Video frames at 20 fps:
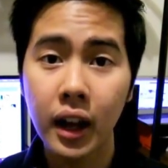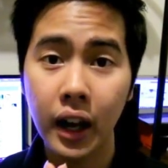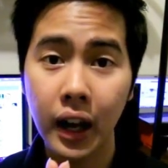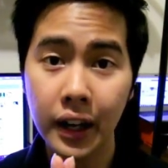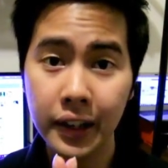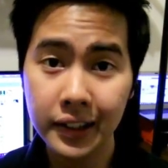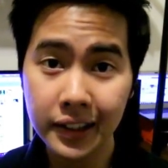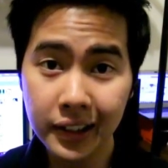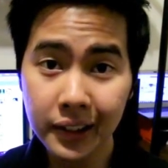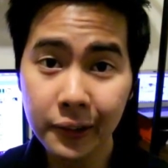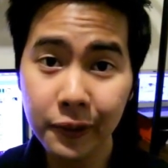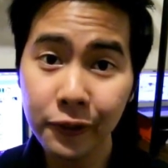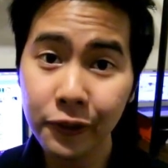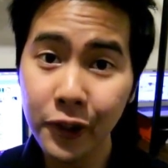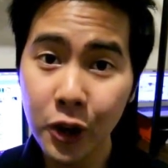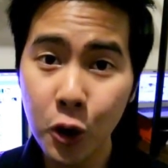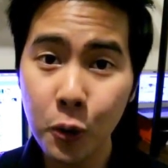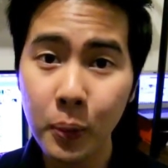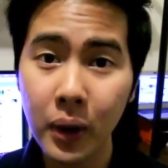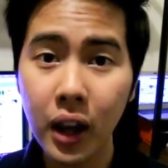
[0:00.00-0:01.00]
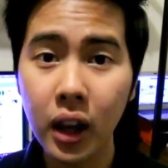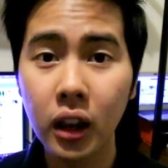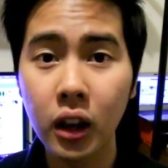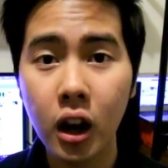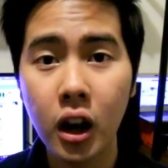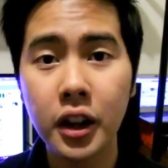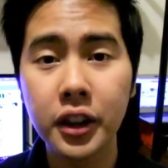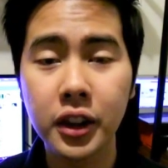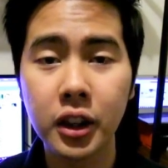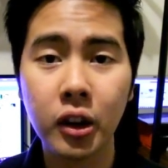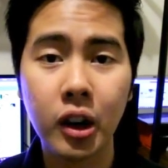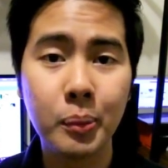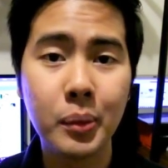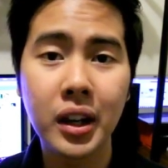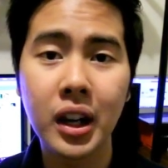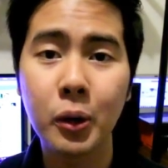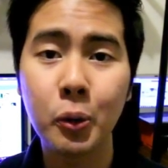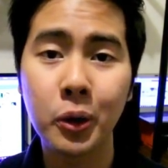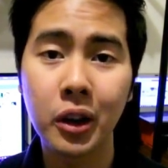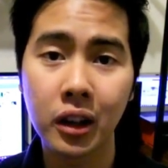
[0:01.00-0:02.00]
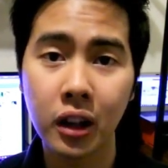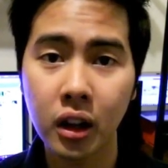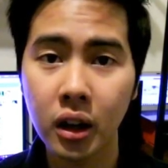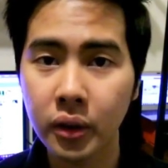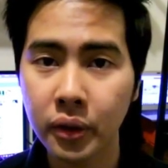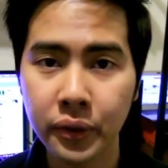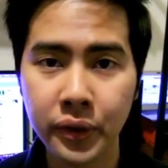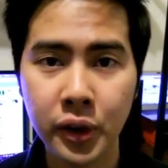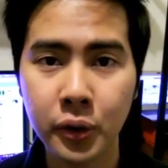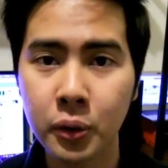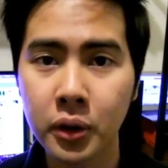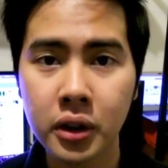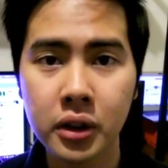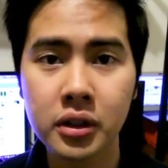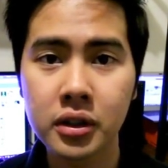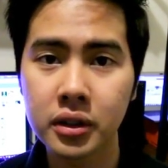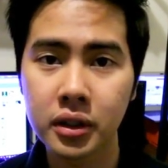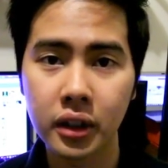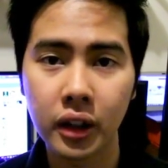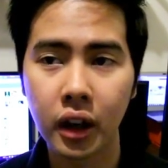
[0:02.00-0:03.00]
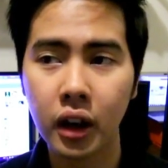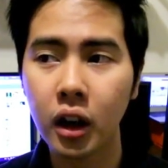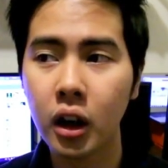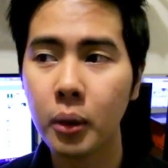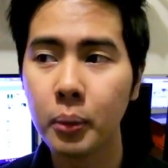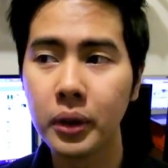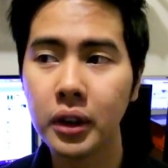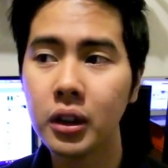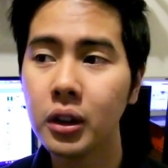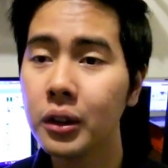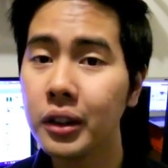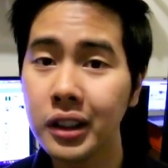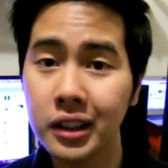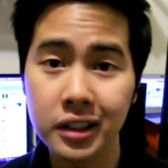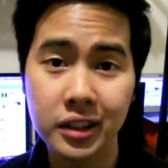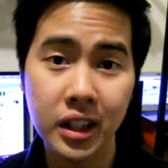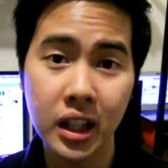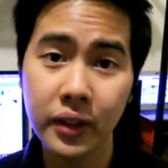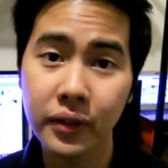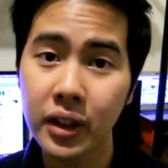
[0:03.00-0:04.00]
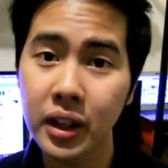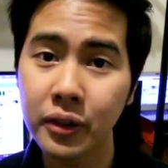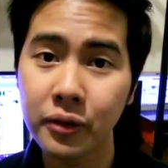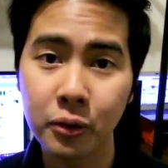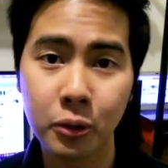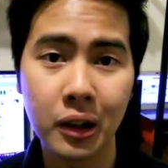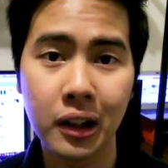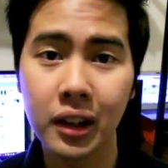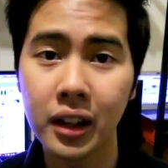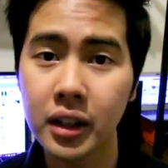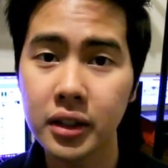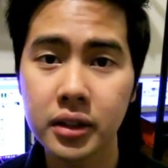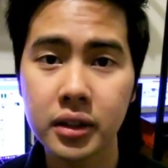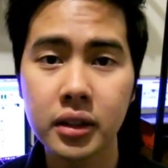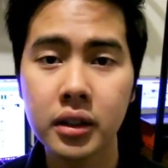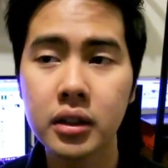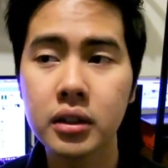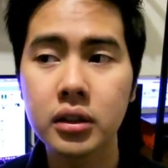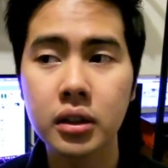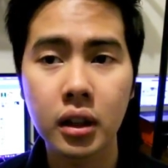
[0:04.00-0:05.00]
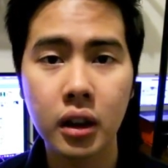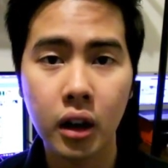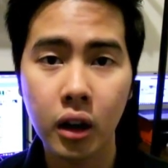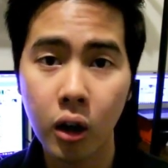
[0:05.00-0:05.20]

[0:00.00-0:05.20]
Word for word: I did film a lot though. I met up with a lot of reviewers, um, including Steven from Adolescence,